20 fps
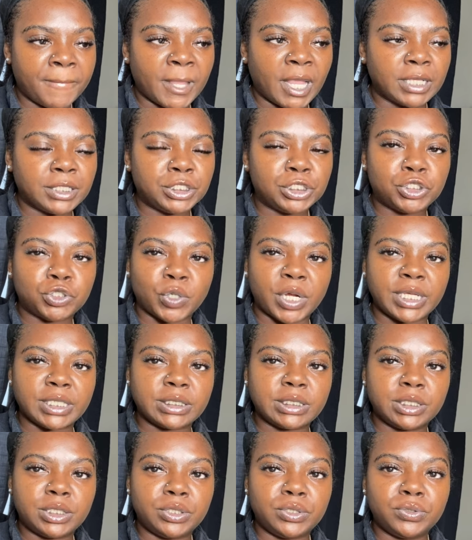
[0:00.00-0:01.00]

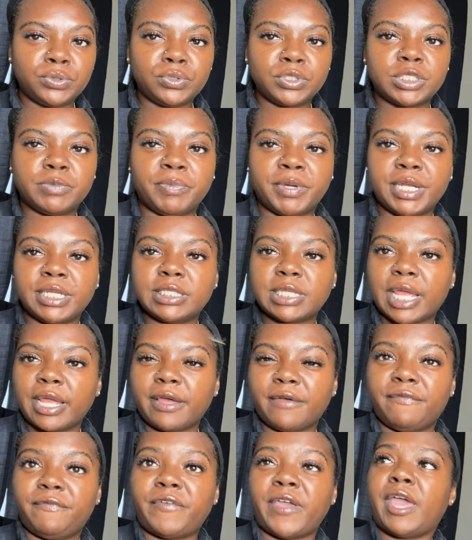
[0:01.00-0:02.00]
stress induced but it's like
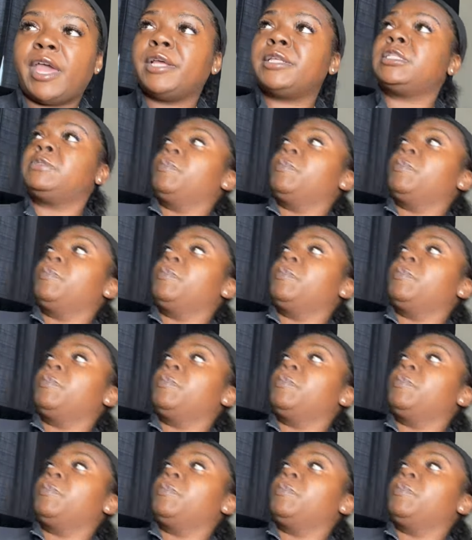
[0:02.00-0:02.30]
a fast